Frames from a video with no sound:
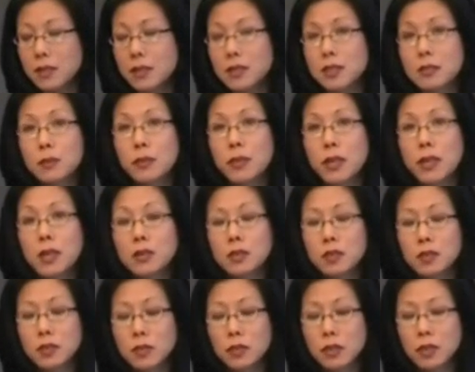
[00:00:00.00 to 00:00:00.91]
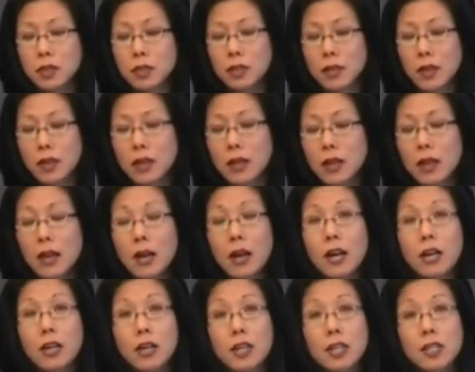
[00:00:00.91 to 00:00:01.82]
to display and circulate
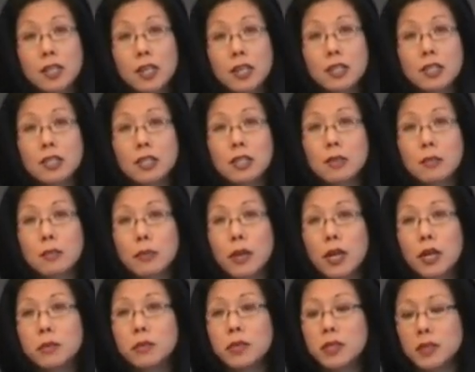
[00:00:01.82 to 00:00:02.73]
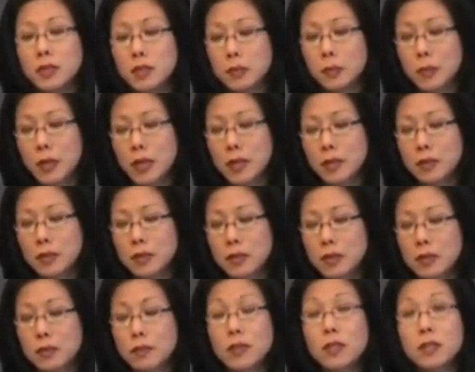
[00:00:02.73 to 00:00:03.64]
are conducted in public
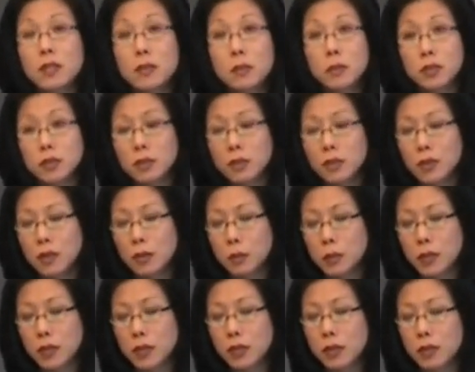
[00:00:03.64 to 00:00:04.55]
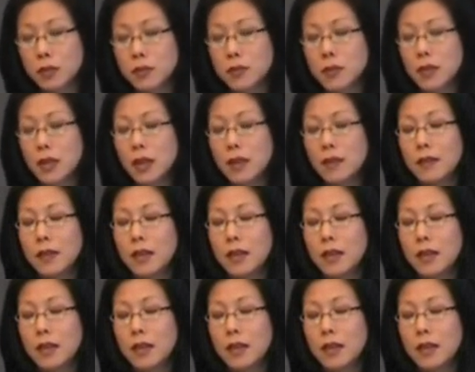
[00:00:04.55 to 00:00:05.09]
spaces visible to their peers